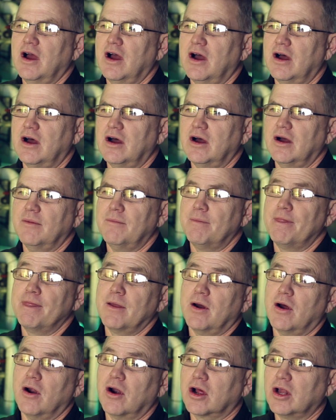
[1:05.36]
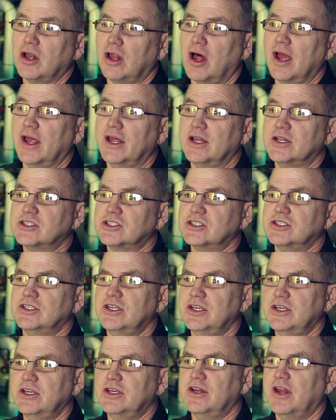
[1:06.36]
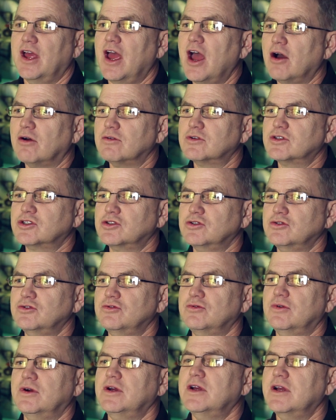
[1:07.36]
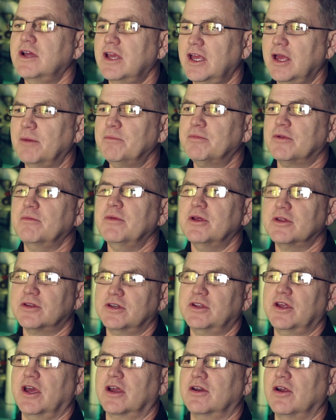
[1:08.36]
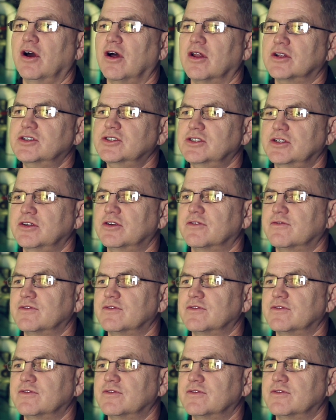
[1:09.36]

our clients in how to implement the technology in their